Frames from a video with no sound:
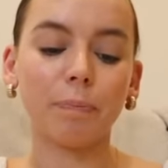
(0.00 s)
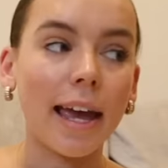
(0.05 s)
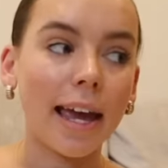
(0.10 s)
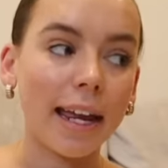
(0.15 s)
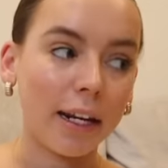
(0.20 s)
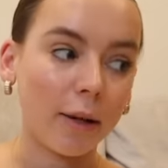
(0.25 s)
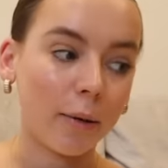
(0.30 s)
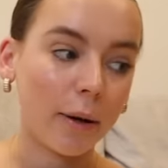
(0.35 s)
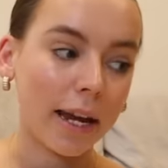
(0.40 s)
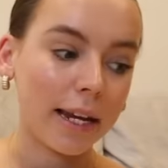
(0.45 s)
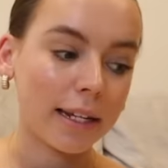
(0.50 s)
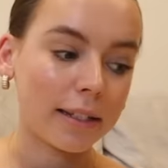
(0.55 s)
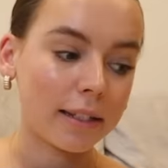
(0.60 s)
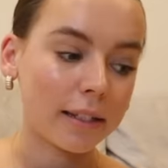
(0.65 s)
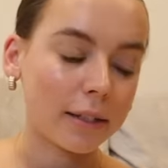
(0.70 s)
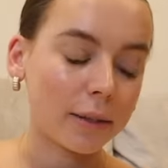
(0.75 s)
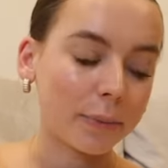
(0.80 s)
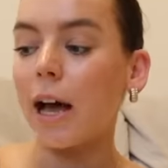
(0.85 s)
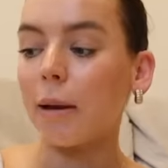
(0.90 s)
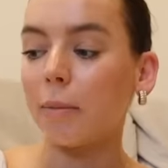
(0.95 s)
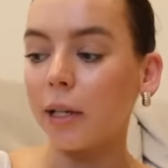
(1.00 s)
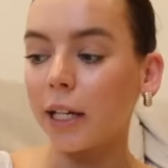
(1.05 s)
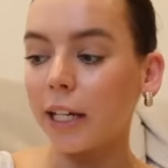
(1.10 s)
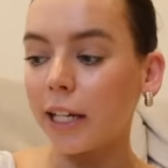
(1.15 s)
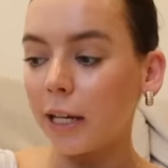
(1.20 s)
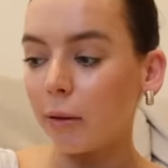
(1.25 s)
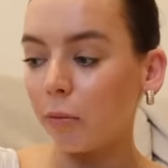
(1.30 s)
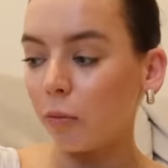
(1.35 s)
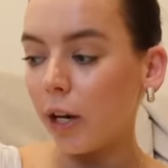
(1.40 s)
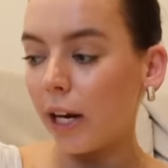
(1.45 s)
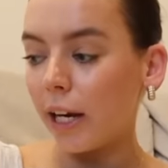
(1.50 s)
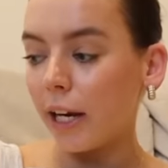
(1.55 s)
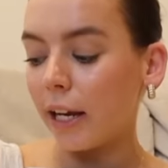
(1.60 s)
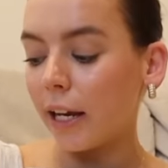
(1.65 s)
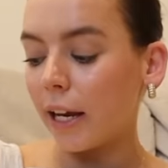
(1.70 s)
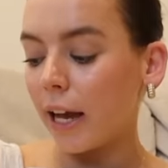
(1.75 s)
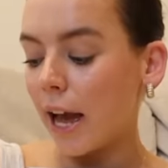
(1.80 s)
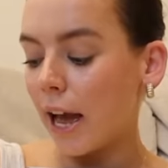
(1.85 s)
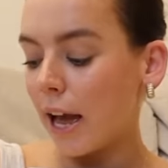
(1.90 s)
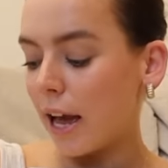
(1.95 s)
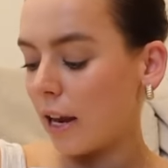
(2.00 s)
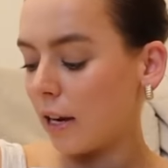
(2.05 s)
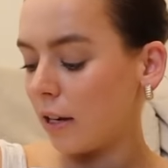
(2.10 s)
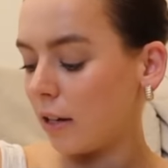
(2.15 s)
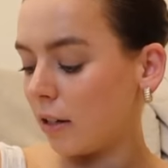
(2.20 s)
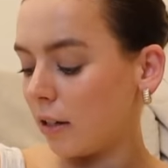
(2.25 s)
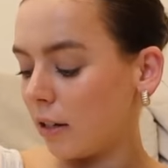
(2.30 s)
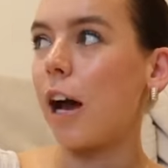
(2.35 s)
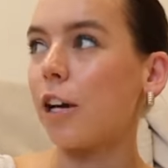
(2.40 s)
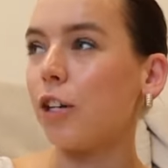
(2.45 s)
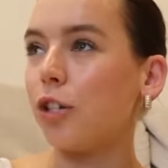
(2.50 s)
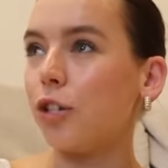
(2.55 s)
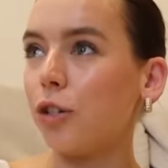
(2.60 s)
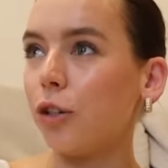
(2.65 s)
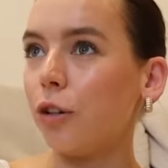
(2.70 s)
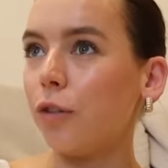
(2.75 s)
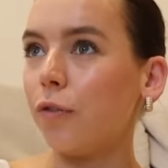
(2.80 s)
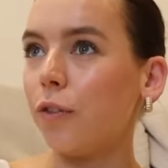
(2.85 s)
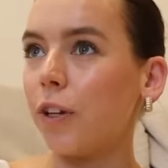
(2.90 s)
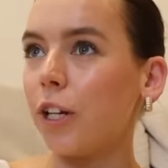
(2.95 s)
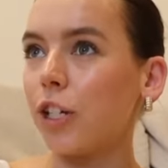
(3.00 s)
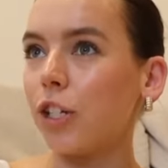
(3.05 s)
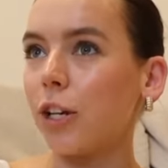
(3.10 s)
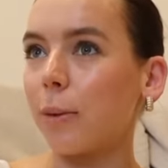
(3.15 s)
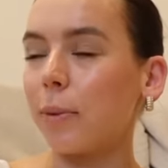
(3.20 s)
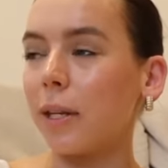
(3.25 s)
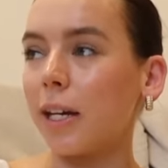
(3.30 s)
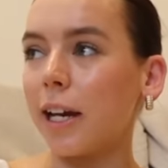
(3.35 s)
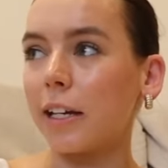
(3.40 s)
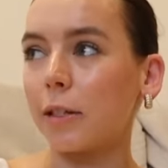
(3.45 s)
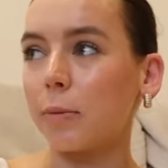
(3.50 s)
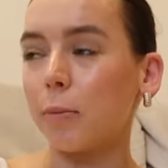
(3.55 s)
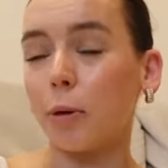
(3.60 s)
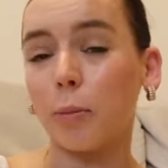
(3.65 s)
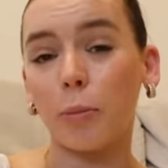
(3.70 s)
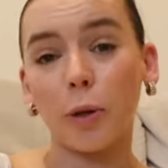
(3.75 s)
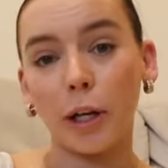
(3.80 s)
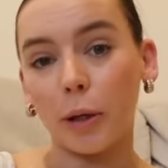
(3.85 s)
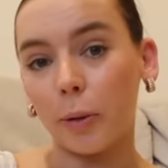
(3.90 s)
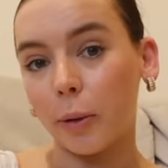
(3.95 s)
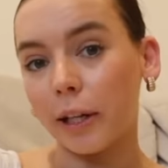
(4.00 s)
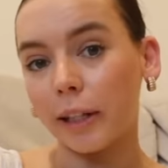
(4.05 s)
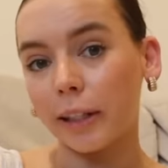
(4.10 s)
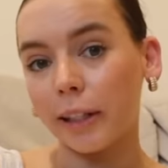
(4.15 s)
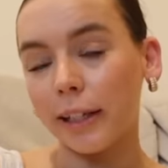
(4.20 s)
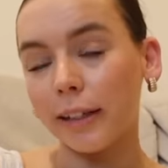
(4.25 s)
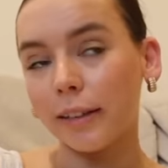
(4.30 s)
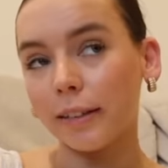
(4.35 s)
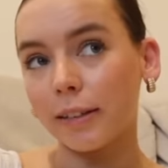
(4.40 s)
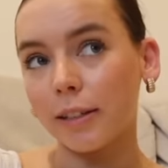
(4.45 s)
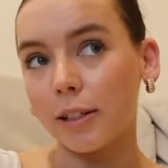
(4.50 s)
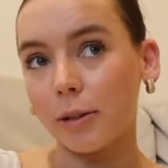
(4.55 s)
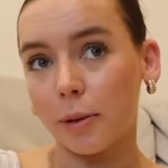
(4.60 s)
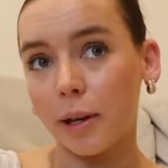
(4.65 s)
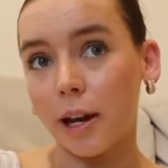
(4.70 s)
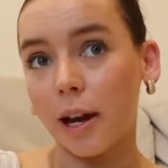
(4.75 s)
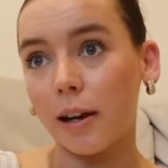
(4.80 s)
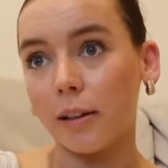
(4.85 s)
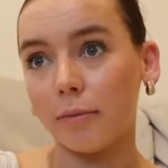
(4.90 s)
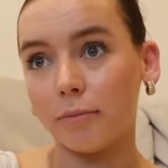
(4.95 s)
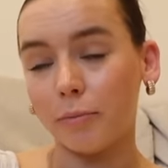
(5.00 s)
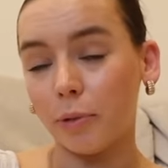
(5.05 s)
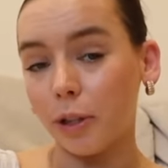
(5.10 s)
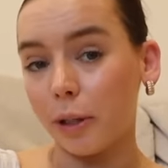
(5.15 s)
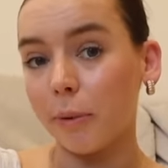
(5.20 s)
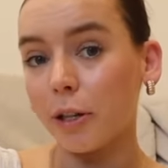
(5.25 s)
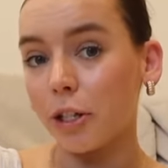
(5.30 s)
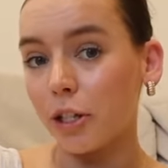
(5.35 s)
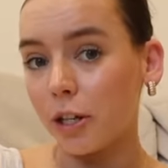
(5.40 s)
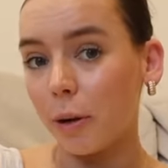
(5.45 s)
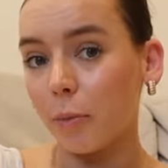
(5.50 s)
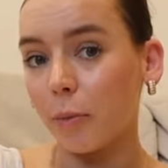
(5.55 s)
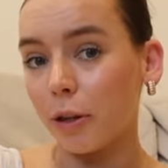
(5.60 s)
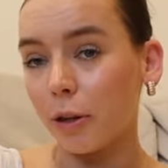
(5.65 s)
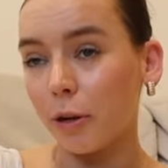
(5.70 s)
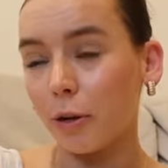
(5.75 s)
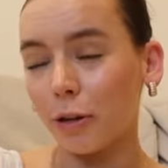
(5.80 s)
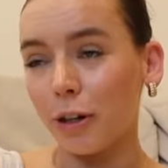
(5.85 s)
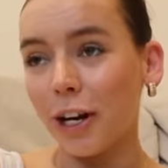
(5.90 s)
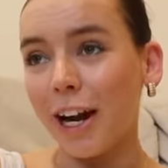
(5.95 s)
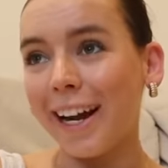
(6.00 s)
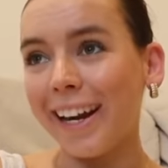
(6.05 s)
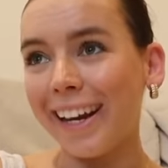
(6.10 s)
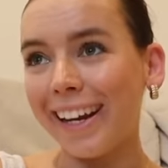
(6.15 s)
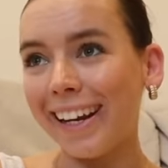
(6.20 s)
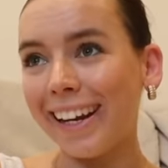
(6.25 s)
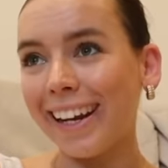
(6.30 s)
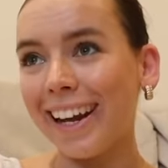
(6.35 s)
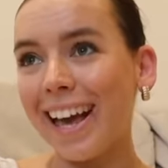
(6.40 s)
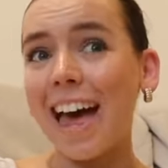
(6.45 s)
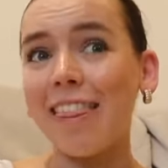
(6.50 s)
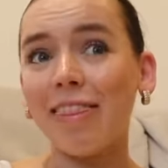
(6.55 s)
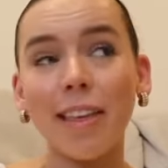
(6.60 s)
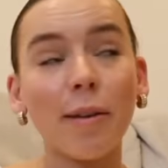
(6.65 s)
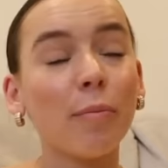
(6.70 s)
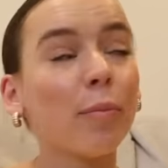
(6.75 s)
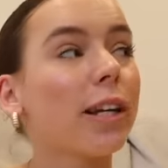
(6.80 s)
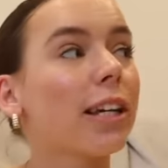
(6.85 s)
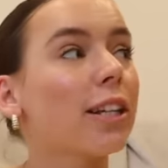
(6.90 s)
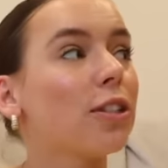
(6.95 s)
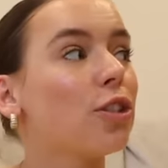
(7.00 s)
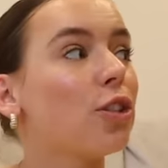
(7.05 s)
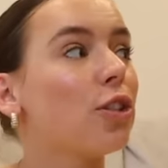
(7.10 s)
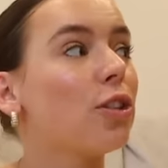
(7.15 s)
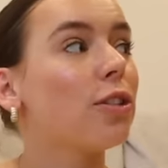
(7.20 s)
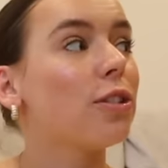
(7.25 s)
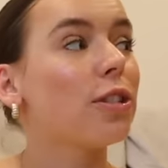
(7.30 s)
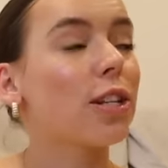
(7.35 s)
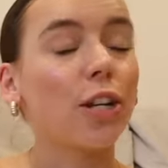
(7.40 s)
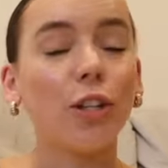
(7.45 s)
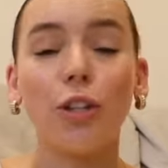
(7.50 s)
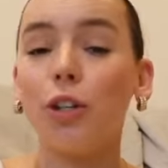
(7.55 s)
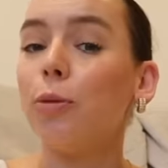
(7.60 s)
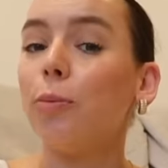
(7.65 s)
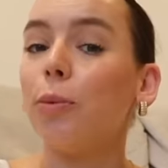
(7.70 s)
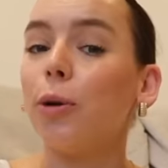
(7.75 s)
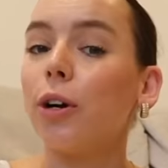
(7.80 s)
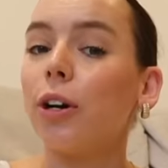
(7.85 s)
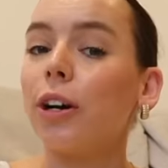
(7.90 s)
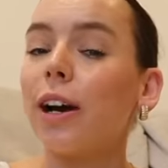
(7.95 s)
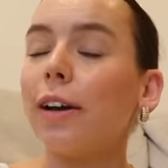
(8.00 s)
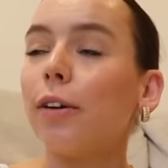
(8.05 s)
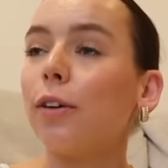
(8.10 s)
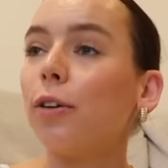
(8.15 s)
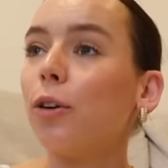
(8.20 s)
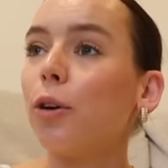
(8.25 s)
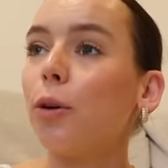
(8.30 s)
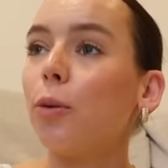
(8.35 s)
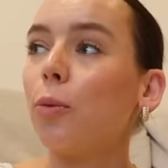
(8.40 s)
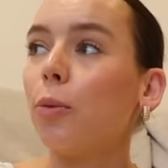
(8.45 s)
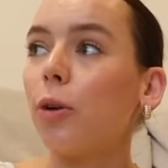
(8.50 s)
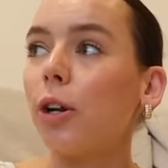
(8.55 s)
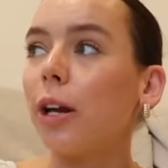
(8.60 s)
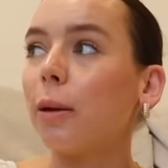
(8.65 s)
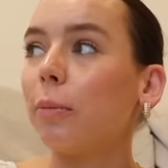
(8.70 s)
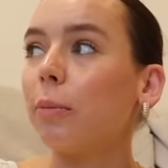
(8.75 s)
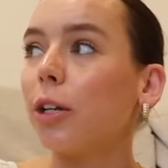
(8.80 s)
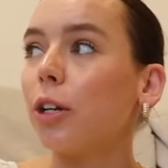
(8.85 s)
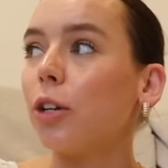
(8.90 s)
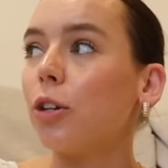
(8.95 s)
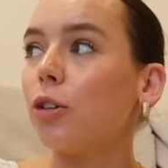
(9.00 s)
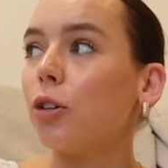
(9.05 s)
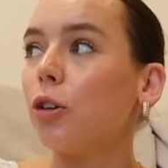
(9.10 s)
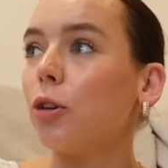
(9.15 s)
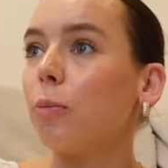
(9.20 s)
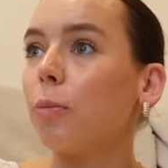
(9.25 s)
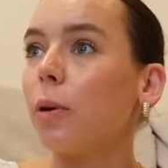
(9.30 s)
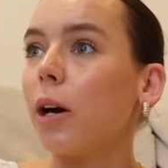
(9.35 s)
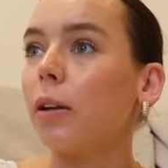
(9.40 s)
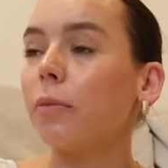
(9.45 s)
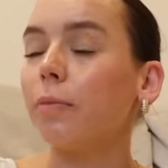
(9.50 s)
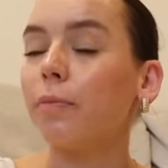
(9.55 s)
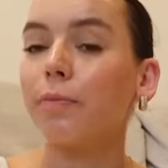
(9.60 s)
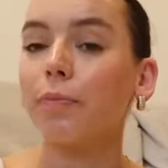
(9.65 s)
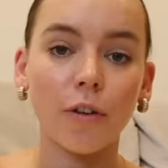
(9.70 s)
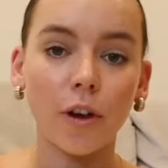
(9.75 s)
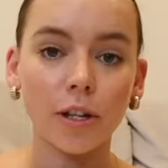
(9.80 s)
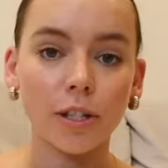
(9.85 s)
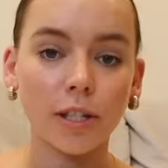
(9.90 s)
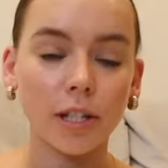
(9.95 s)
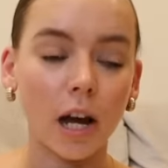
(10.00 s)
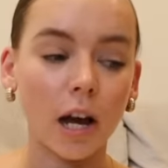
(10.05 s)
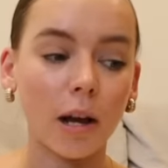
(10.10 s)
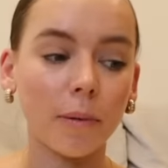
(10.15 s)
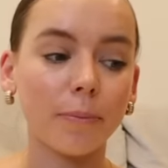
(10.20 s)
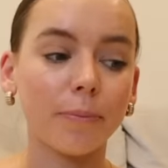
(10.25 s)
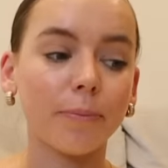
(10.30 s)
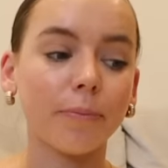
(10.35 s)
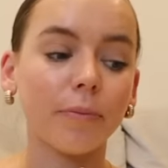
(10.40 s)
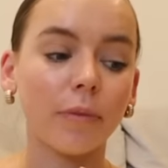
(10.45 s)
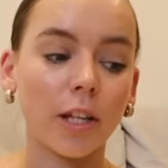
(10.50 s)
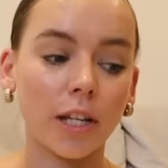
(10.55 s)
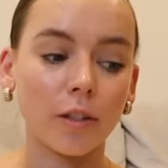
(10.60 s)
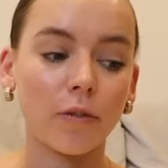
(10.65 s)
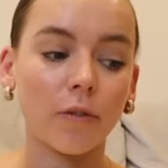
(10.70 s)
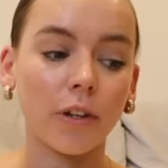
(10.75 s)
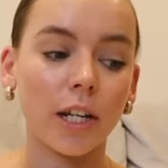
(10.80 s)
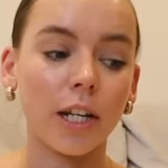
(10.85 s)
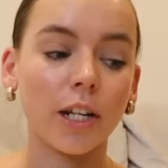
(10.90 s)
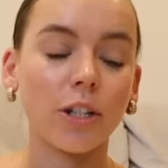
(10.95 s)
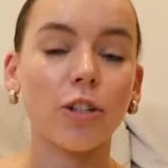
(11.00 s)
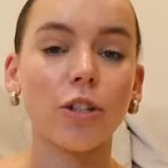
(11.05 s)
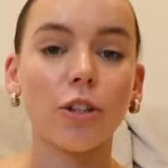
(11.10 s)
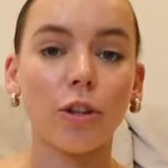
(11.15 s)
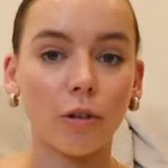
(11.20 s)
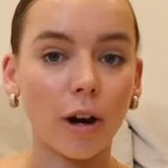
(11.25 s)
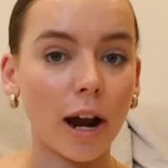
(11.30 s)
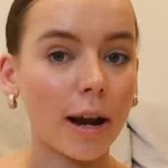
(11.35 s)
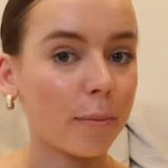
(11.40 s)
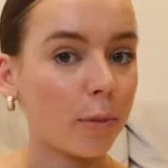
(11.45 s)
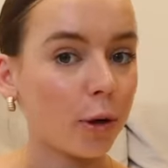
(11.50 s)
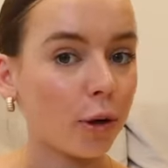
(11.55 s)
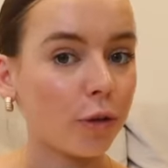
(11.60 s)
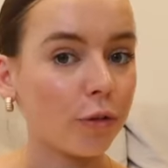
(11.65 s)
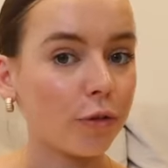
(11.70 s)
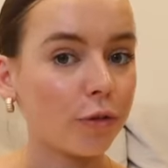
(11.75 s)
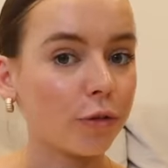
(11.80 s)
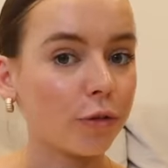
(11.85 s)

Anyways, I'm gonna keep reading and I should finish up the next book pretty quickly because we are pretty much done with it already, and then we can choose a new book. I don't know what I'm gonna do, but first up, let's finish The Right Move.